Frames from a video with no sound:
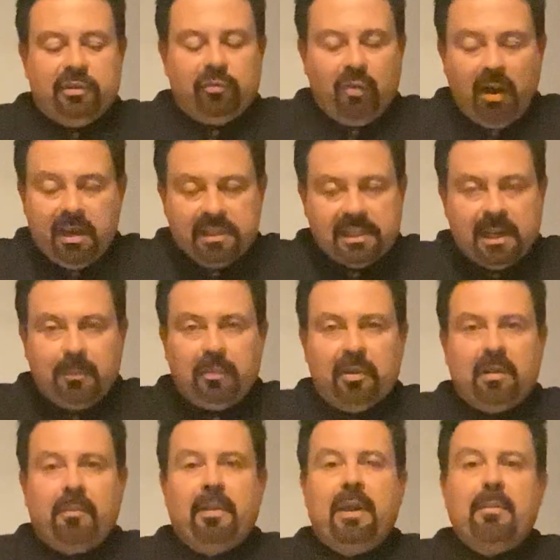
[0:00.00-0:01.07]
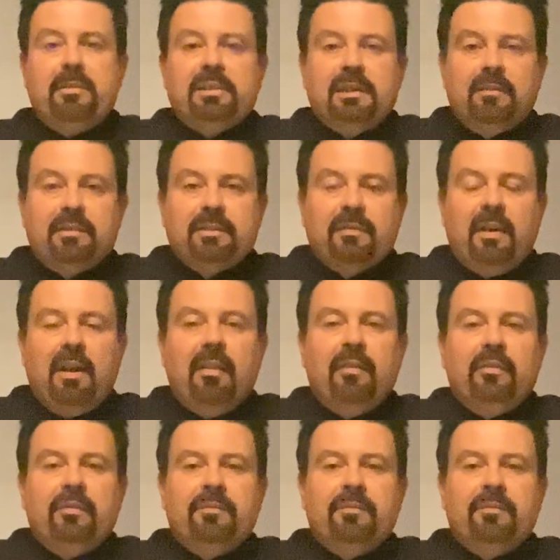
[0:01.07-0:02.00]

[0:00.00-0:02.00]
Christ kept the commandments of his Father.